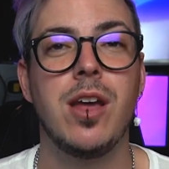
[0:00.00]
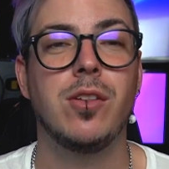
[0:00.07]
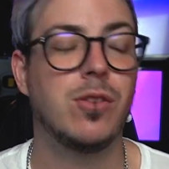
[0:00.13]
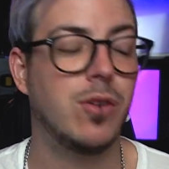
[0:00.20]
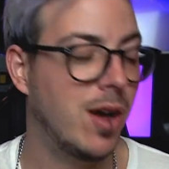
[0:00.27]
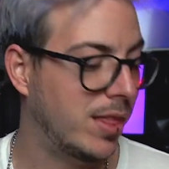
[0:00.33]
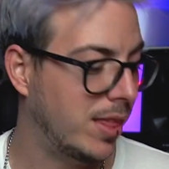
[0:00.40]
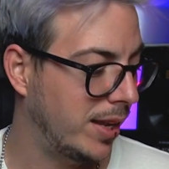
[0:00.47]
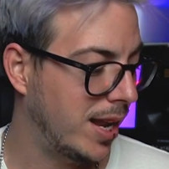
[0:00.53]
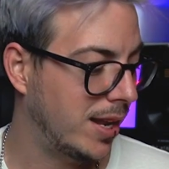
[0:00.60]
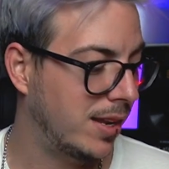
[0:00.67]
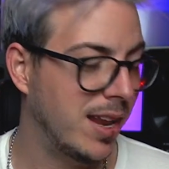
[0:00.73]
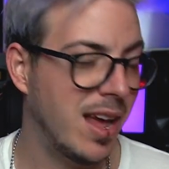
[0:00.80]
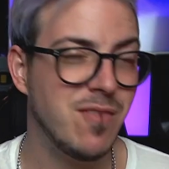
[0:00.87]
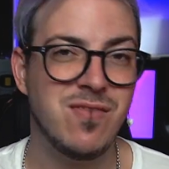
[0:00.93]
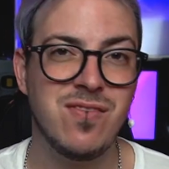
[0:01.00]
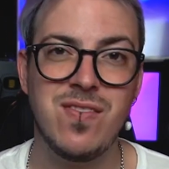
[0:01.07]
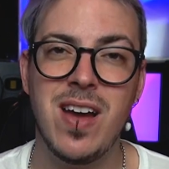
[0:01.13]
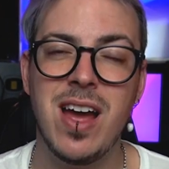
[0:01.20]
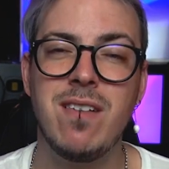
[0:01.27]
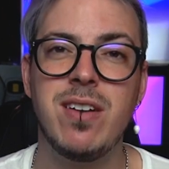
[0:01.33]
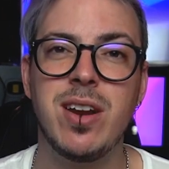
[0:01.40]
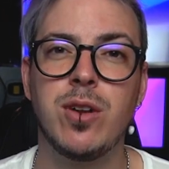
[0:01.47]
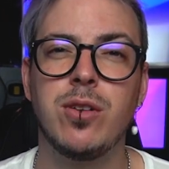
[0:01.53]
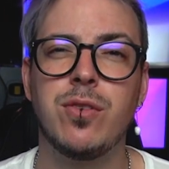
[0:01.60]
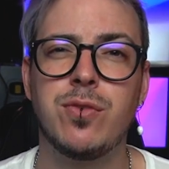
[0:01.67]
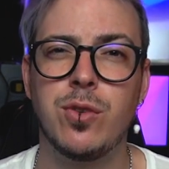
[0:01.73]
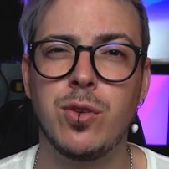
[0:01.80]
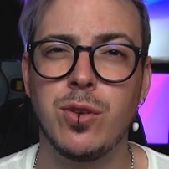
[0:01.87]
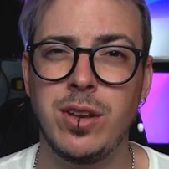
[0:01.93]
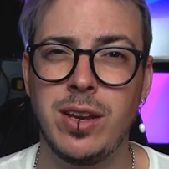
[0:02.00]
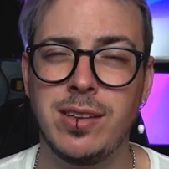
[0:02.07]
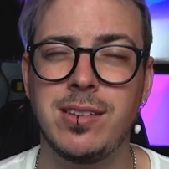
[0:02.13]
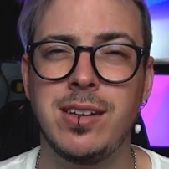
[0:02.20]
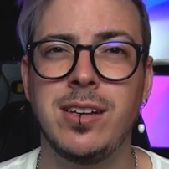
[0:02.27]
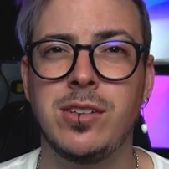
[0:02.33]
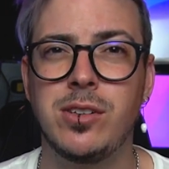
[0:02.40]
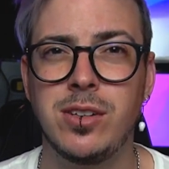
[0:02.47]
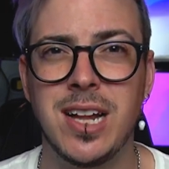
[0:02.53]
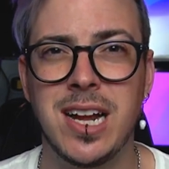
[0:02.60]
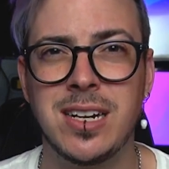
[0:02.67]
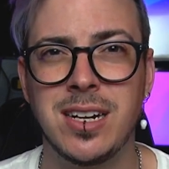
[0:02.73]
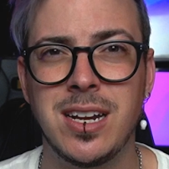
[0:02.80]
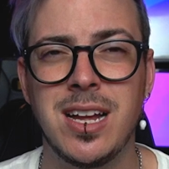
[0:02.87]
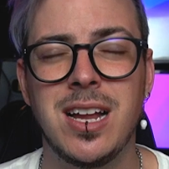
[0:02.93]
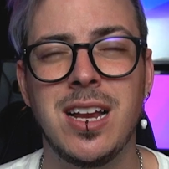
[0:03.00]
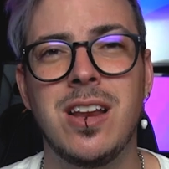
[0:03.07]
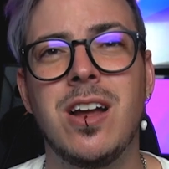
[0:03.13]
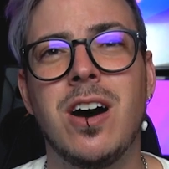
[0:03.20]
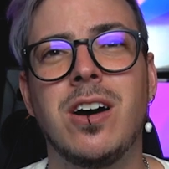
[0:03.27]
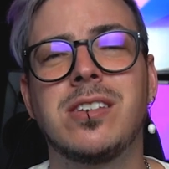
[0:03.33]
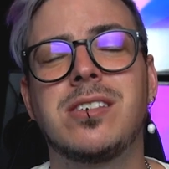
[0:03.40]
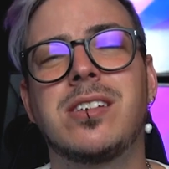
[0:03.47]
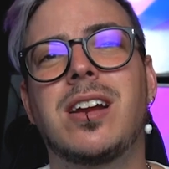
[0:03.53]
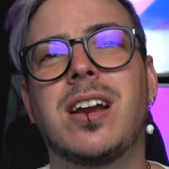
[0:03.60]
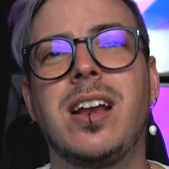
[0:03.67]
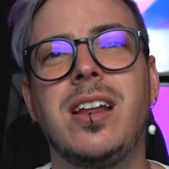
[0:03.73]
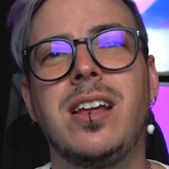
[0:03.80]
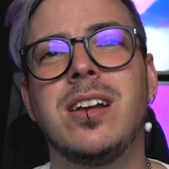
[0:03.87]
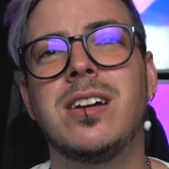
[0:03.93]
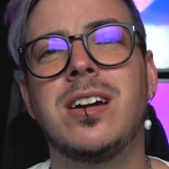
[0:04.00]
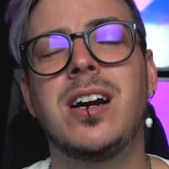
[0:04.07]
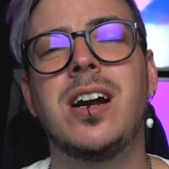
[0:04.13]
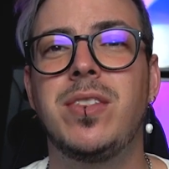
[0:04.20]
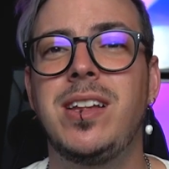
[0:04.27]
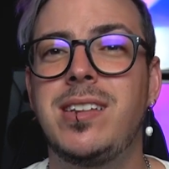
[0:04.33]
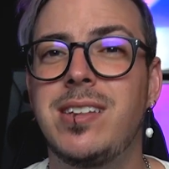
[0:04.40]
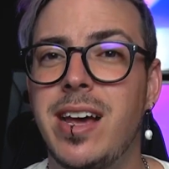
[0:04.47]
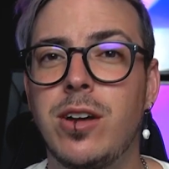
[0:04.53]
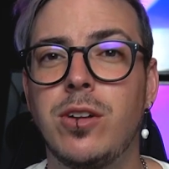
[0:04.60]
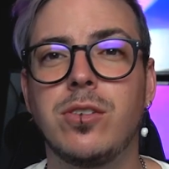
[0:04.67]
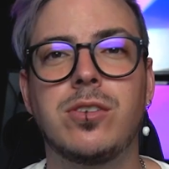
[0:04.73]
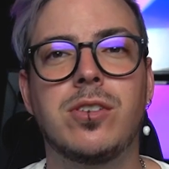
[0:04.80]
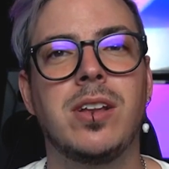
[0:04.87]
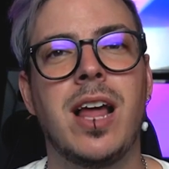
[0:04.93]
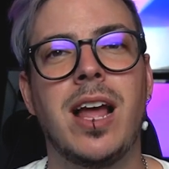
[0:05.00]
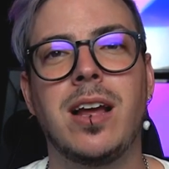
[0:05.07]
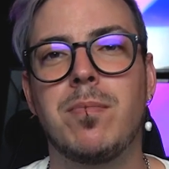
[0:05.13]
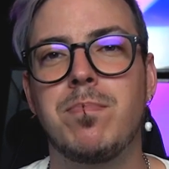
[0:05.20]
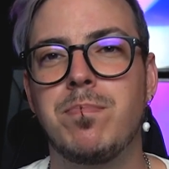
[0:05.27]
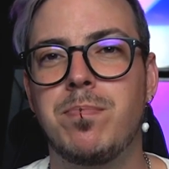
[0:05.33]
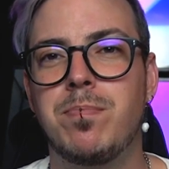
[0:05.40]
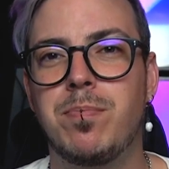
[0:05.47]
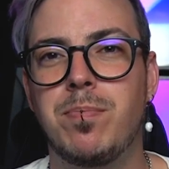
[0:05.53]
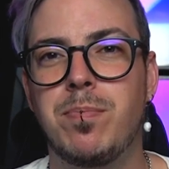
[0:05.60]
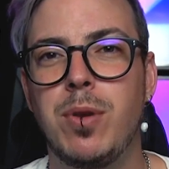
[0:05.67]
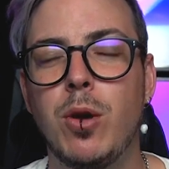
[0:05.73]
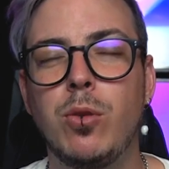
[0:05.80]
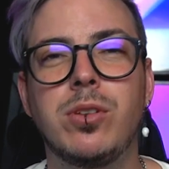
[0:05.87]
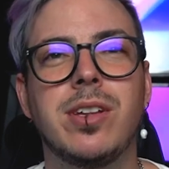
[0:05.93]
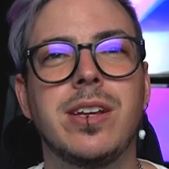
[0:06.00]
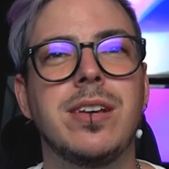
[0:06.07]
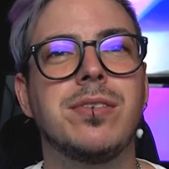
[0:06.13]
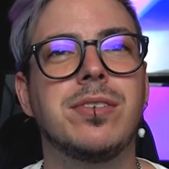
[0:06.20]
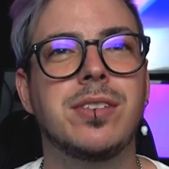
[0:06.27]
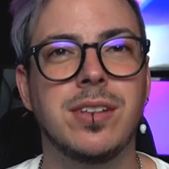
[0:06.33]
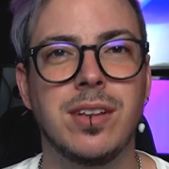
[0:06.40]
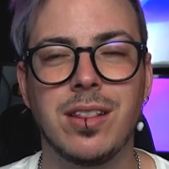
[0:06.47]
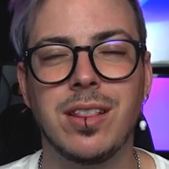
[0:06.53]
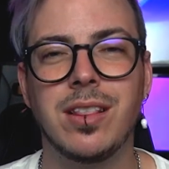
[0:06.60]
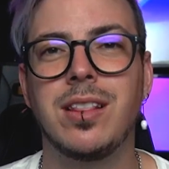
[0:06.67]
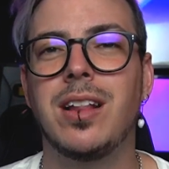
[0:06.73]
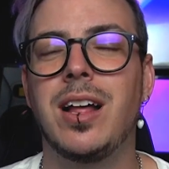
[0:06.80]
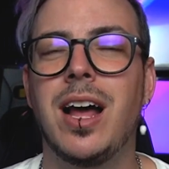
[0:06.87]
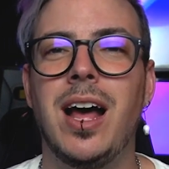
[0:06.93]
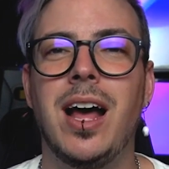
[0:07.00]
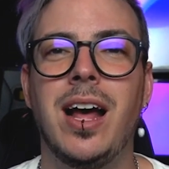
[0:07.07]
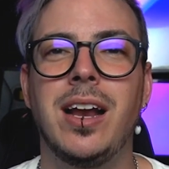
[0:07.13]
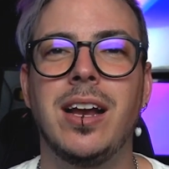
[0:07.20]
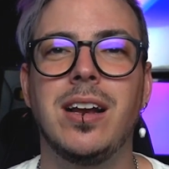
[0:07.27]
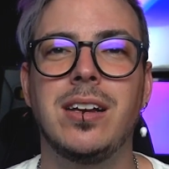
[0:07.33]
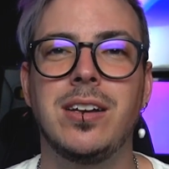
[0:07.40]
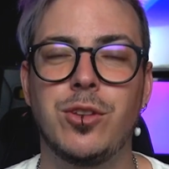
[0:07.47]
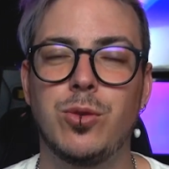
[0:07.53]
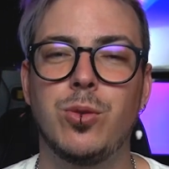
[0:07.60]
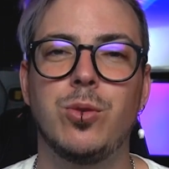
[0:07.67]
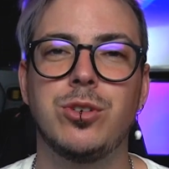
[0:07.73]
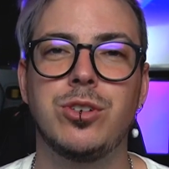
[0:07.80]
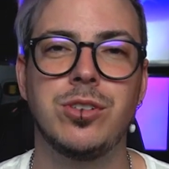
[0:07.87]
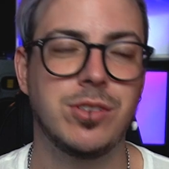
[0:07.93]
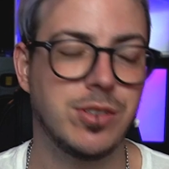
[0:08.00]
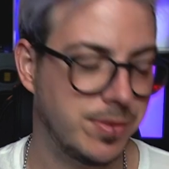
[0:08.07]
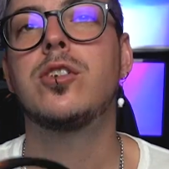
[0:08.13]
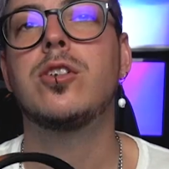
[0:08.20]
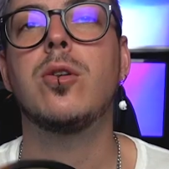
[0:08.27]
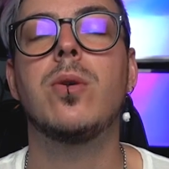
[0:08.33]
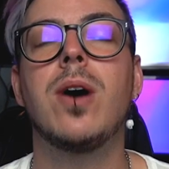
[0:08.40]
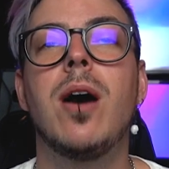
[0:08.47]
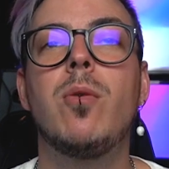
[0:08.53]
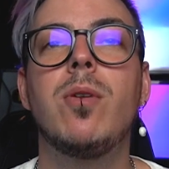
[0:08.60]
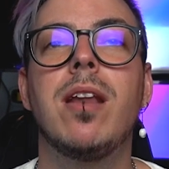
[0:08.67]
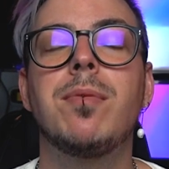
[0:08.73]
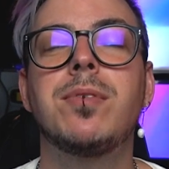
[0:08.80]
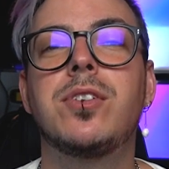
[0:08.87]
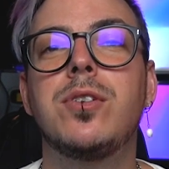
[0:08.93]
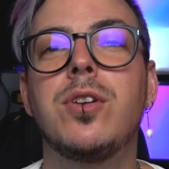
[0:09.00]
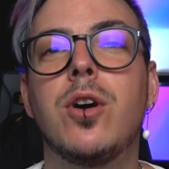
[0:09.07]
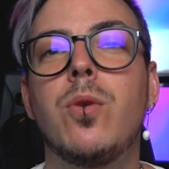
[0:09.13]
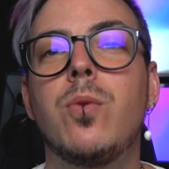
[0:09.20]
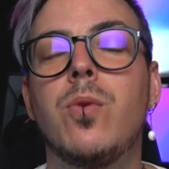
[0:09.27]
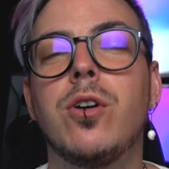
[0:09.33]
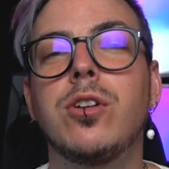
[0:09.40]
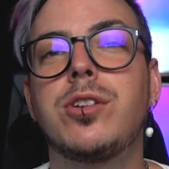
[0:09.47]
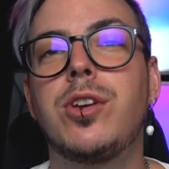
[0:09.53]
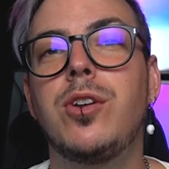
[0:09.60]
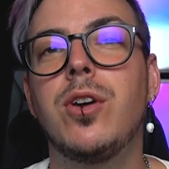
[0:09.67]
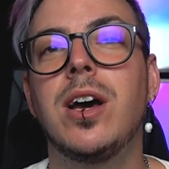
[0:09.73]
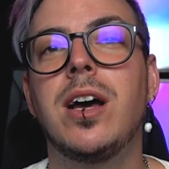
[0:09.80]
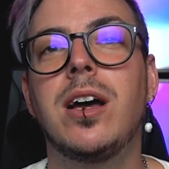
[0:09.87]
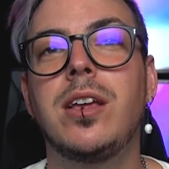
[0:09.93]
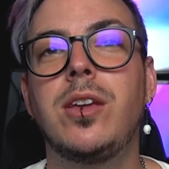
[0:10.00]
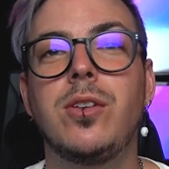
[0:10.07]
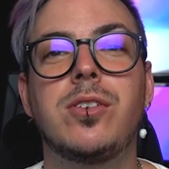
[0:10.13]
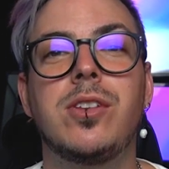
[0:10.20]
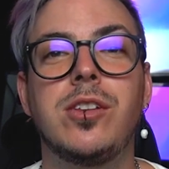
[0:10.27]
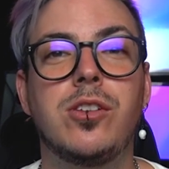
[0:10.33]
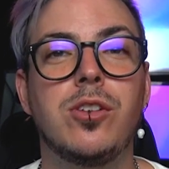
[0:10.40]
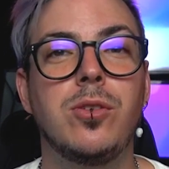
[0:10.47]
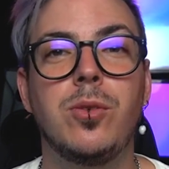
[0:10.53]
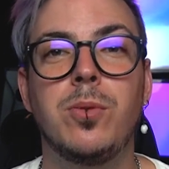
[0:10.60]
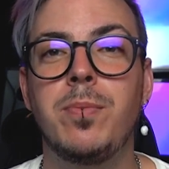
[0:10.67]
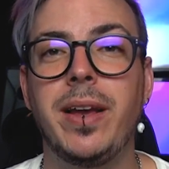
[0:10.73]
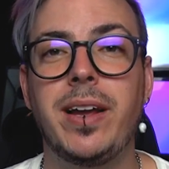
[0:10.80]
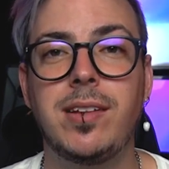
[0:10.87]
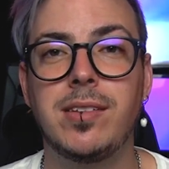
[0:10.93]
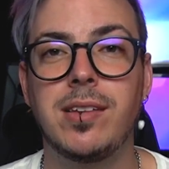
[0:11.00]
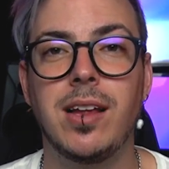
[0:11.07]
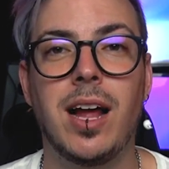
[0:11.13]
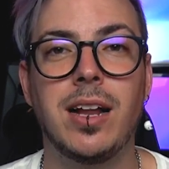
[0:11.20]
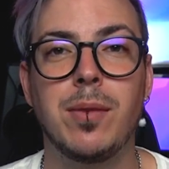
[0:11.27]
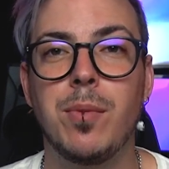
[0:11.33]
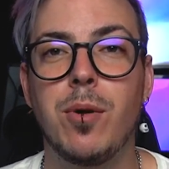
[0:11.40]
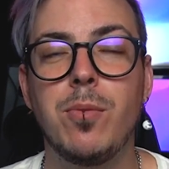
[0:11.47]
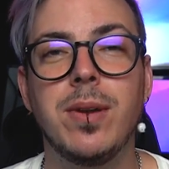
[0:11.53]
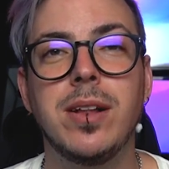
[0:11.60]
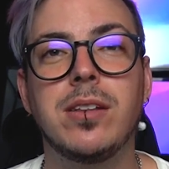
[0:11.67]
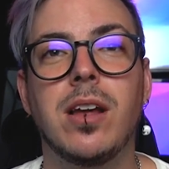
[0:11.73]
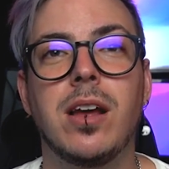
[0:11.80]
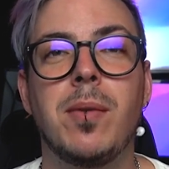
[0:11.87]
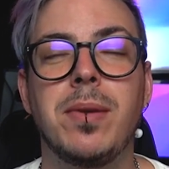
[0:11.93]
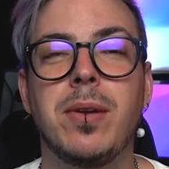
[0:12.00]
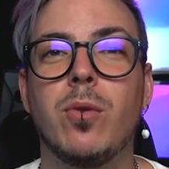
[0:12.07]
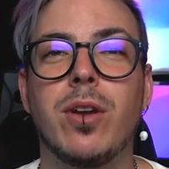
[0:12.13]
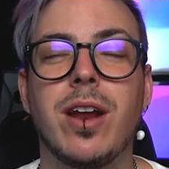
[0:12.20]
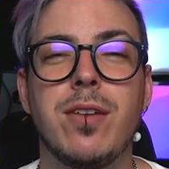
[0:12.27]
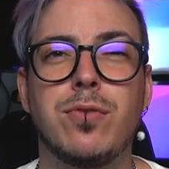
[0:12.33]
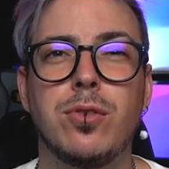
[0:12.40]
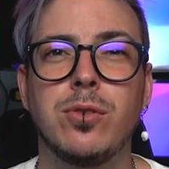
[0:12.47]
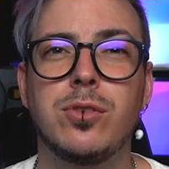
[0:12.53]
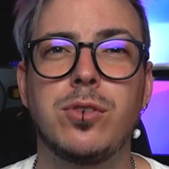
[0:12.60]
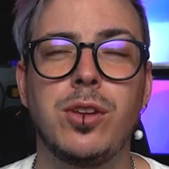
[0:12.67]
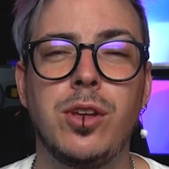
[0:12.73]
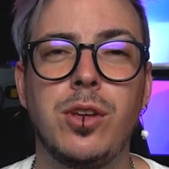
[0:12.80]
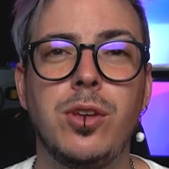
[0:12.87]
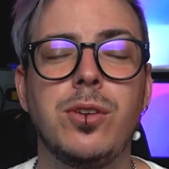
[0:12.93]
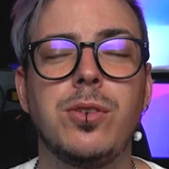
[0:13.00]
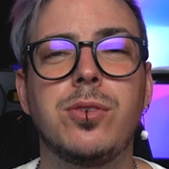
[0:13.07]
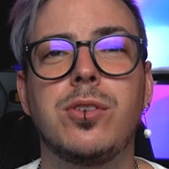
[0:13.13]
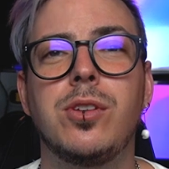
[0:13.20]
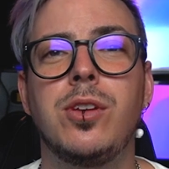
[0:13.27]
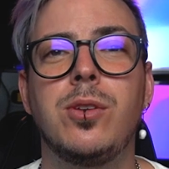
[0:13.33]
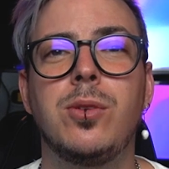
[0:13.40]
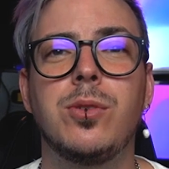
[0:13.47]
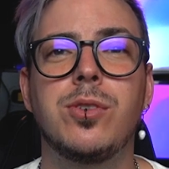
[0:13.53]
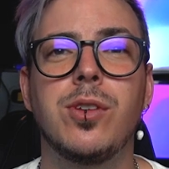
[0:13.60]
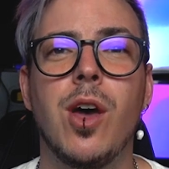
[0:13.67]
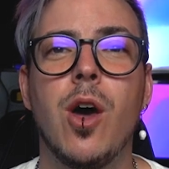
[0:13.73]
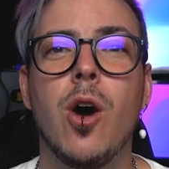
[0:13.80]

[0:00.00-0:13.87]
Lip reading: So I think that they're very good for listening to that last clear details like plosives and distortions. So I would love to know what you are using to mix at the moment. I mean, what headphones do you use? Do you use